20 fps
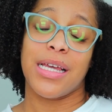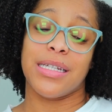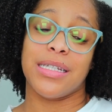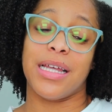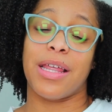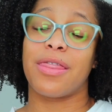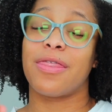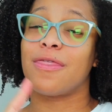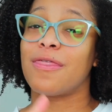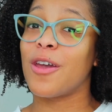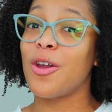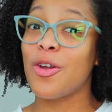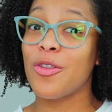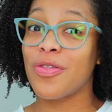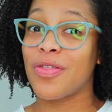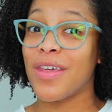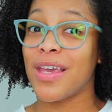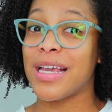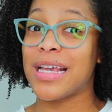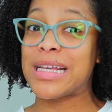The
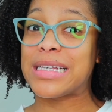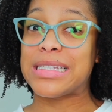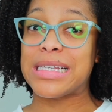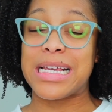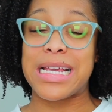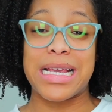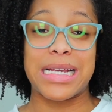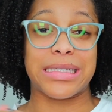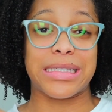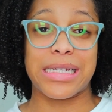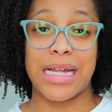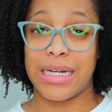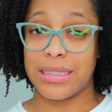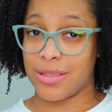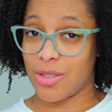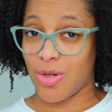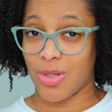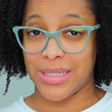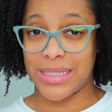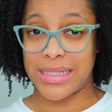third thing is it's
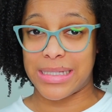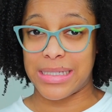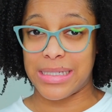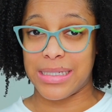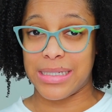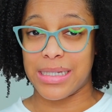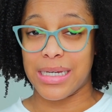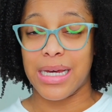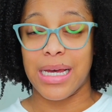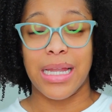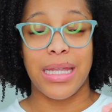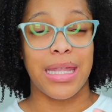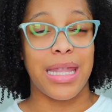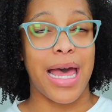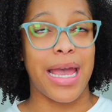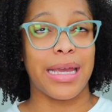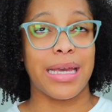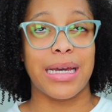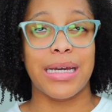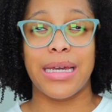not noisy
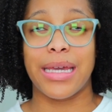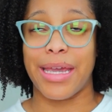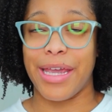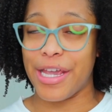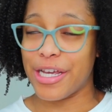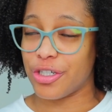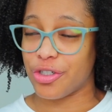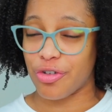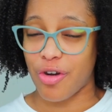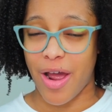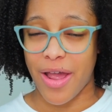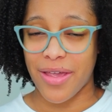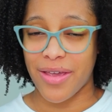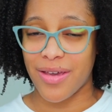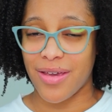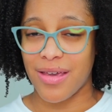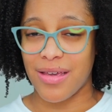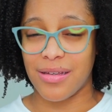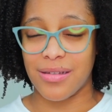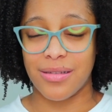like a hair dryer
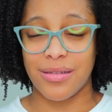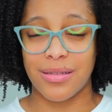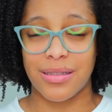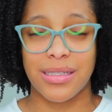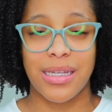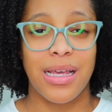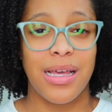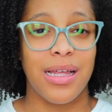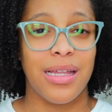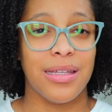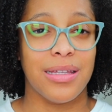is.